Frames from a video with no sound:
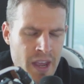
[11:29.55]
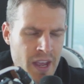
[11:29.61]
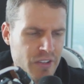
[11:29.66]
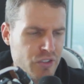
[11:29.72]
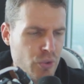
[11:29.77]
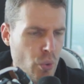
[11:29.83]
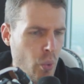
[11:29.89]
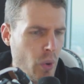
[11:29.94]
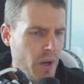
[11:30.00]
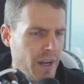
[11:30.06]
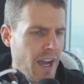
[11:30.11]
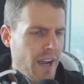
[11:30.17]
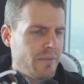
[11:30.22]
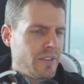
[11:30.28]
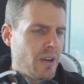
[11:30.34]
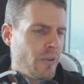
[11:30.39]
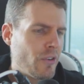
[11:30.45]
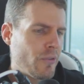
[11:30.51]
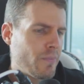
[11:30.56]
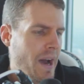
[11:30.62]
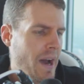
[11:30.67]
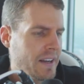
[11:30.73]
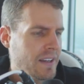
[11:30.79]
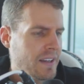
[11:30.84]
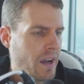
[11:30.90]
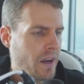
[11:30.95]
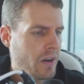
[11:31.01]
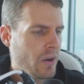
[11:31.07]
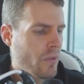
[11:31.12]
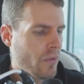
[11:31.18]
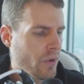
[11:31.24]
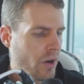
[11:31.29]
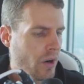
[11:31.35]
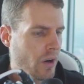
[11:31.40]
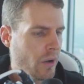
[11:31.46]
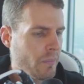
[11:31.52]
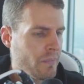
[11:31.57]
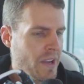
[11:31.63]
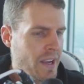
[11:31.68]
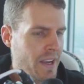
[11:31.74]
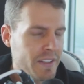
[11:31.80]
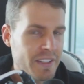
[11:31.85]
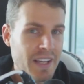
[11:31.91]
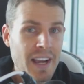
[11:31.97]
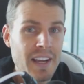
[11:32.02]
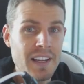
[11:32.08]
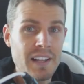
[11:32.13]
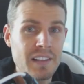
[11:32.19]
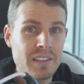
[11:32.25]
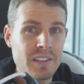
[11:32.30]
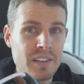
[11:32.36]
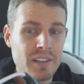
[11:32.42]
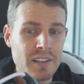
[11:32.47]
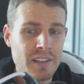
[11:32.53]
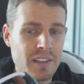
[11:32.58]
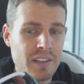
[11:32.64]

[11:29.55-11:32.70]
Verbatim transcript: And so what I've done with my diet overall is I eat